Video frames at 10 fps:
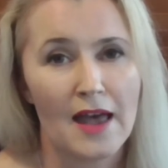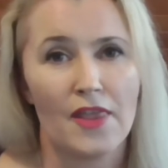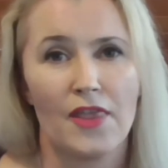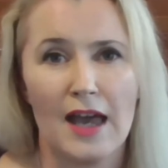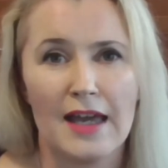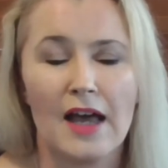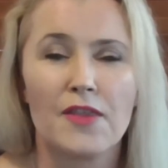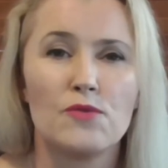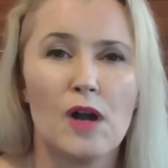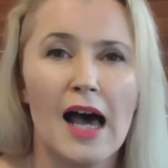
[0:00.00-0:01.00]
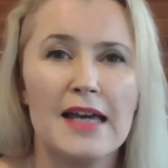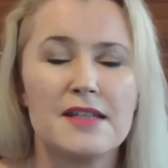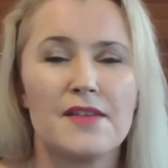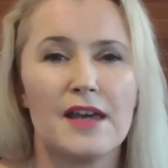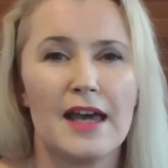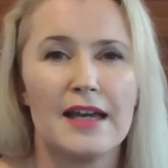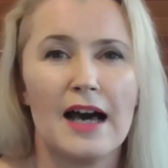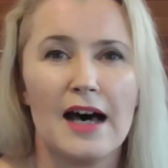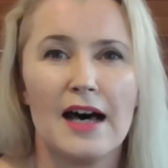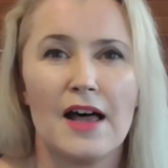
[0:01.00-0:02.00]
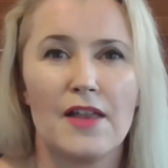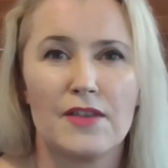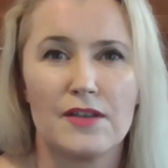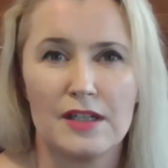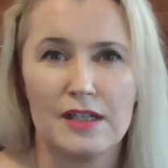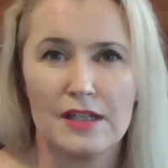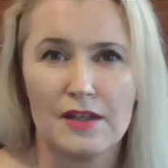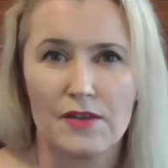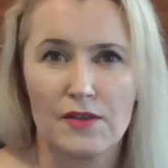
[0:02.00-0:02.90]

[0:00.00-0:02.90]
they are the right, they are the,